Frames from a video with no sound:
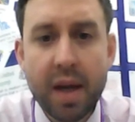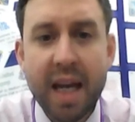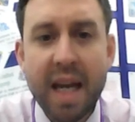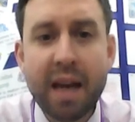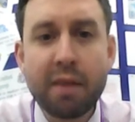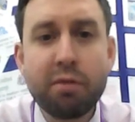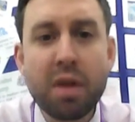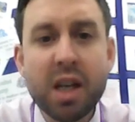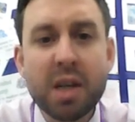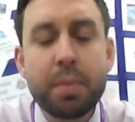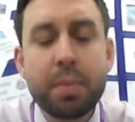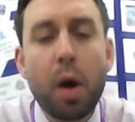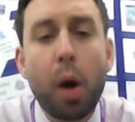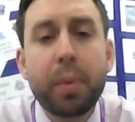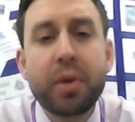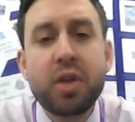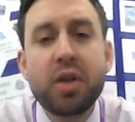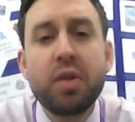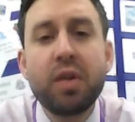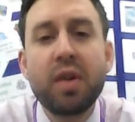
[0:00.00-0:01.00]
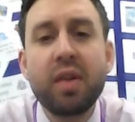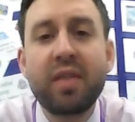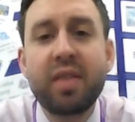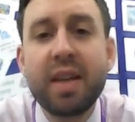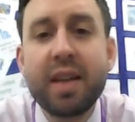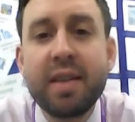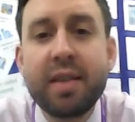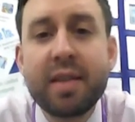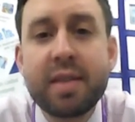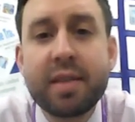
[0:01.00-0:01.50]
Enrichment
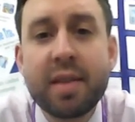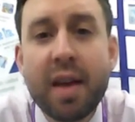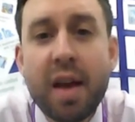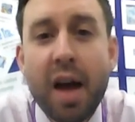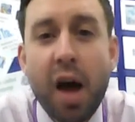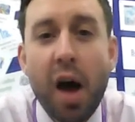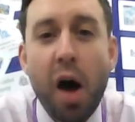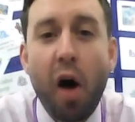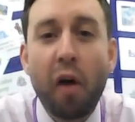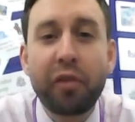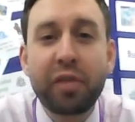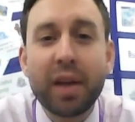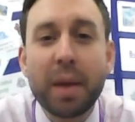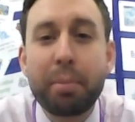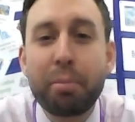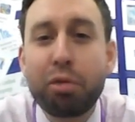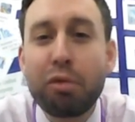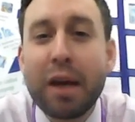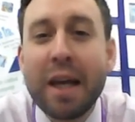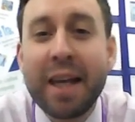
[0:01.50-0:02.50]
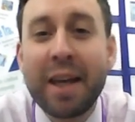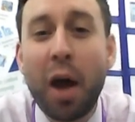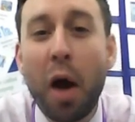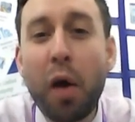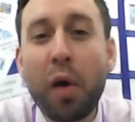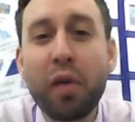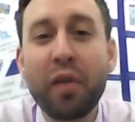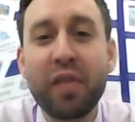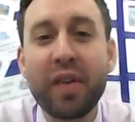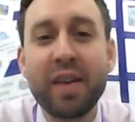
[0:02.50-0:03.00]
opportunities. Obviously,
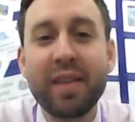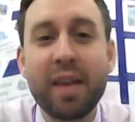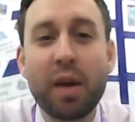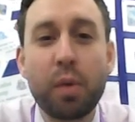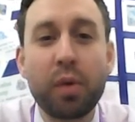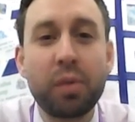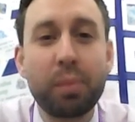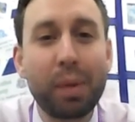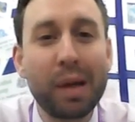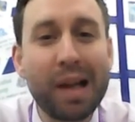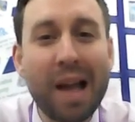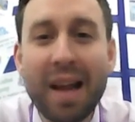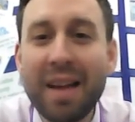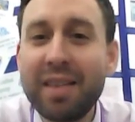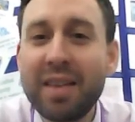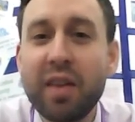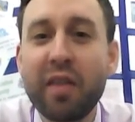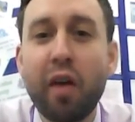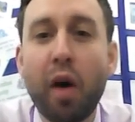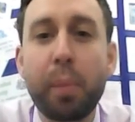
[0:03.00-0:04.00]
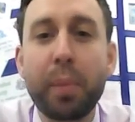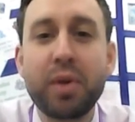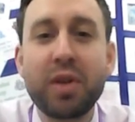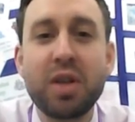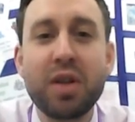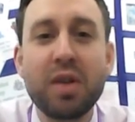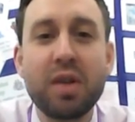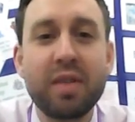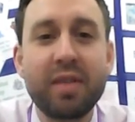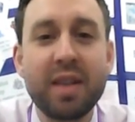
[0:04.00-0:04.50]
pre-COVID, there was plenty of
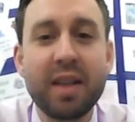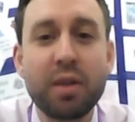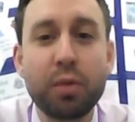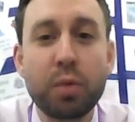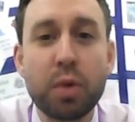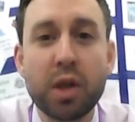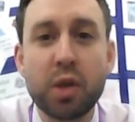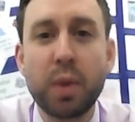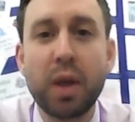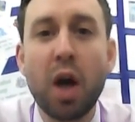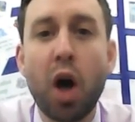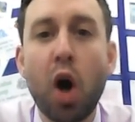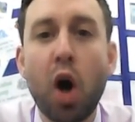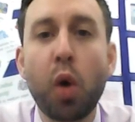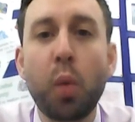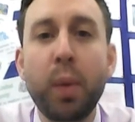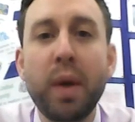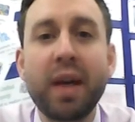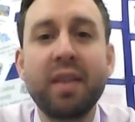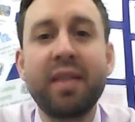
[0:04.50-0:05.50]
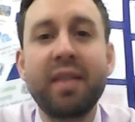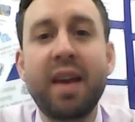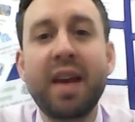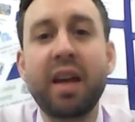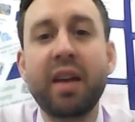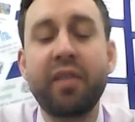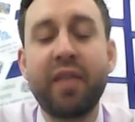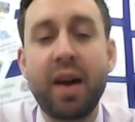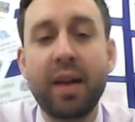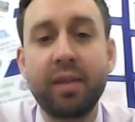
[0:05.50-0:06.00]
opportunities which we hope we can take
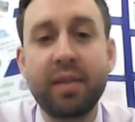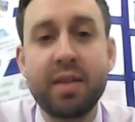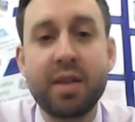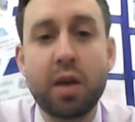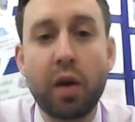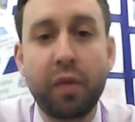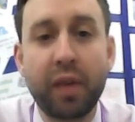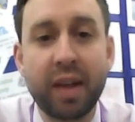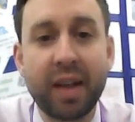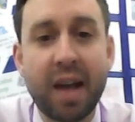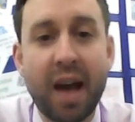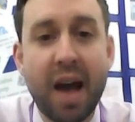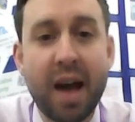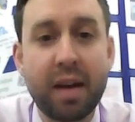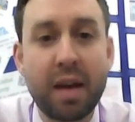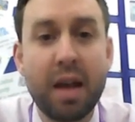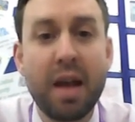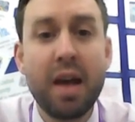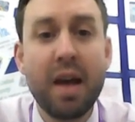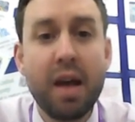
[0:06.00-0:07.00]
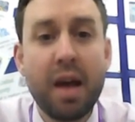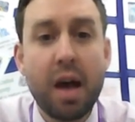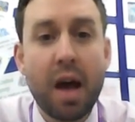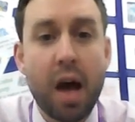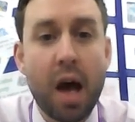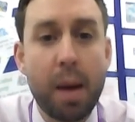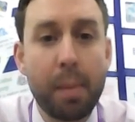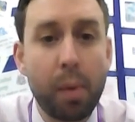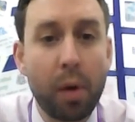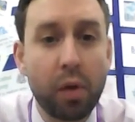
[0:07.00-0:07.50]
advantage of again.
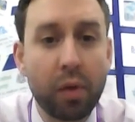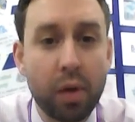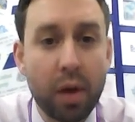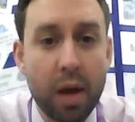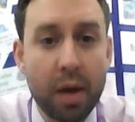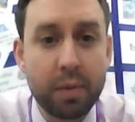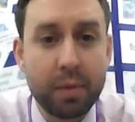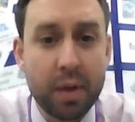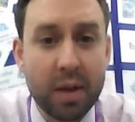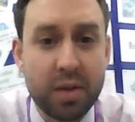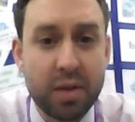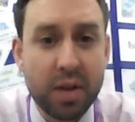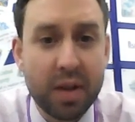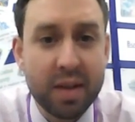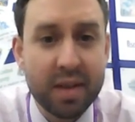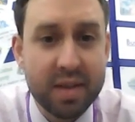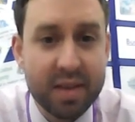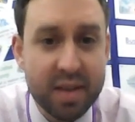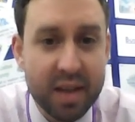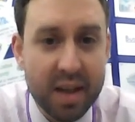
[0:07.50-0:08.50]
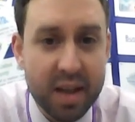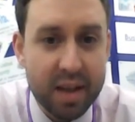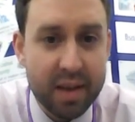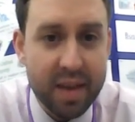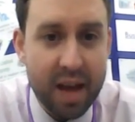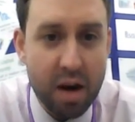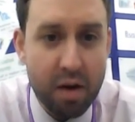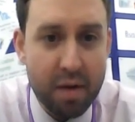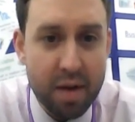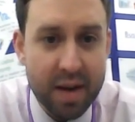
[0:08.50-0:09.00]
And as you can see,
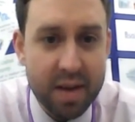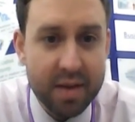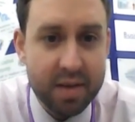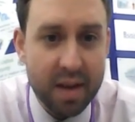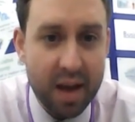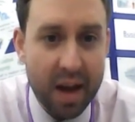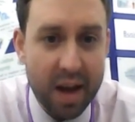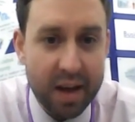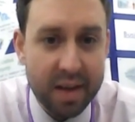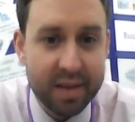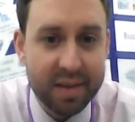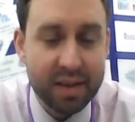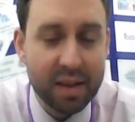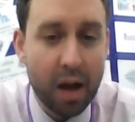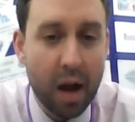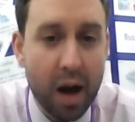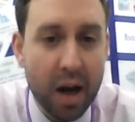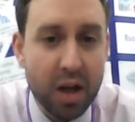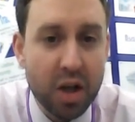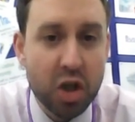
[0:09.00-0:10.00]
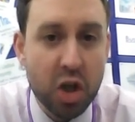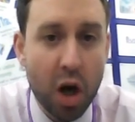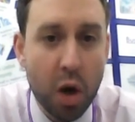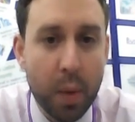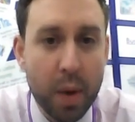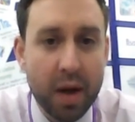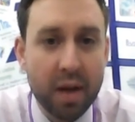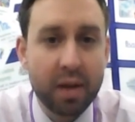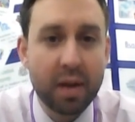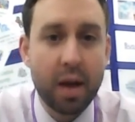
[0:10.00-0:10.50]
there is a slide showing